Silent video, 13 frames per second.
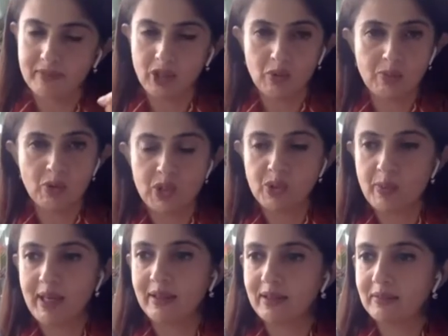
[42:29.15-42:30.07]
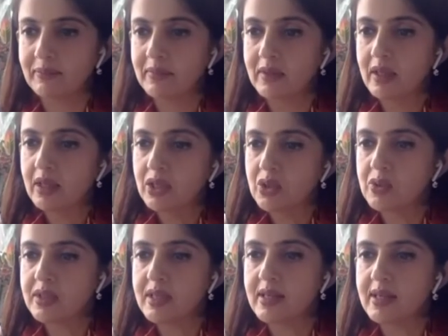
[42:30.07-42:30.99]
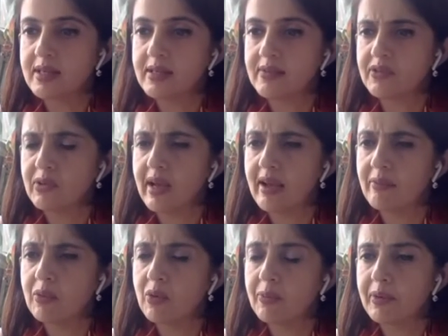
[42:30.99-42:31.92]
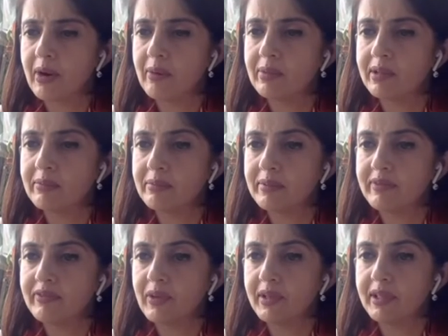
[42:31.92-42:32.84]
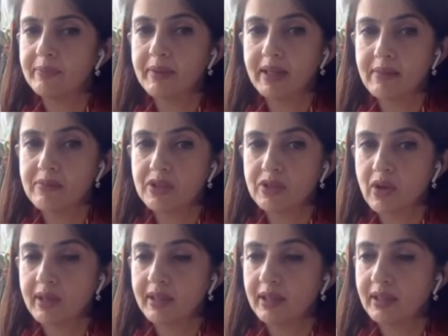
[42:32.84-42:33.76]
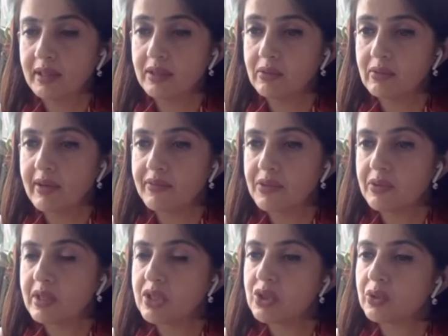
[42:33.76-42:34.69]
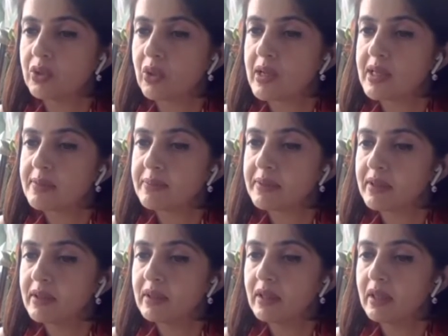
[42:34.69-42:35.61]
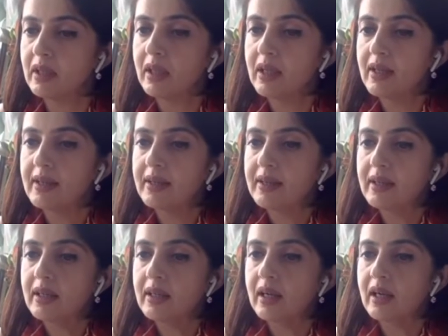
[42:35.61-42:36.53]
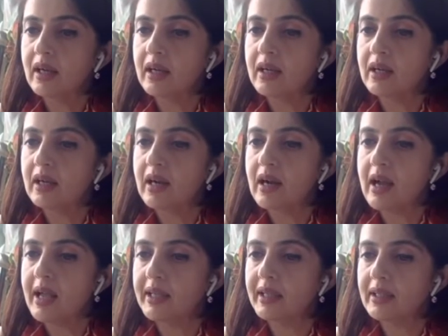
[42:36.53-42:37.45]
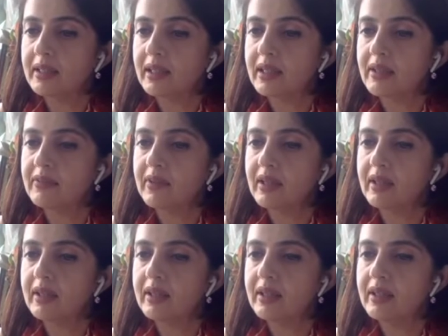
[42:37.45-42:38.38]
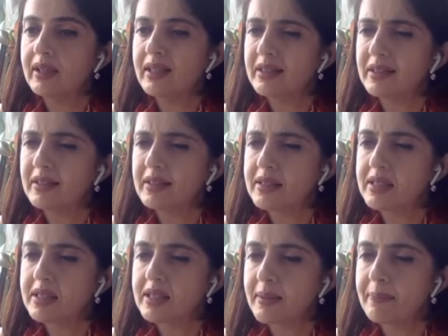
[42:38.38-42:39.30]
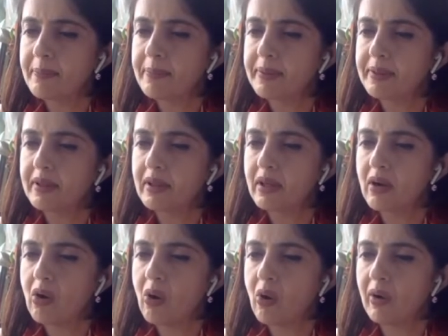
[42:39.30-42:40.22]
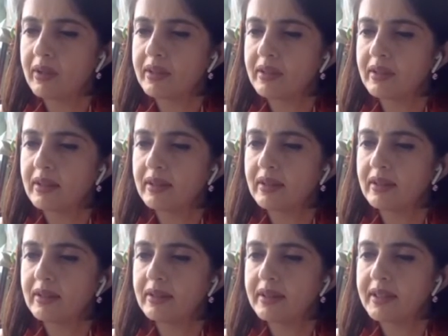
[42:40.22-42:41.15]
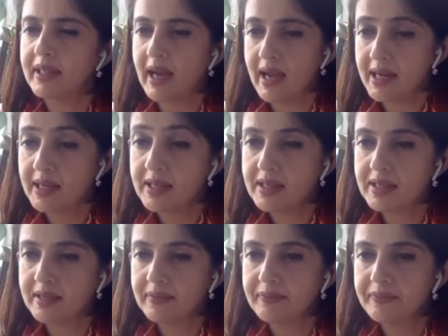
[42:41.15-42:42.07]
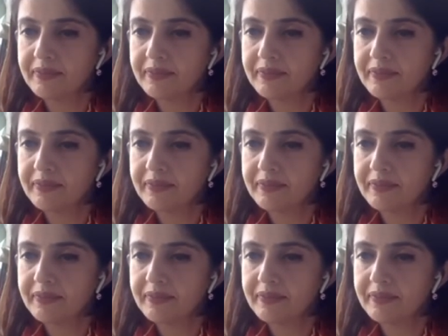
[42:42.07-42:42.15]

you're most welcome to see us if you have more problem before it becomes chronic and you have to rush to the hospital. I can give a little tip on diet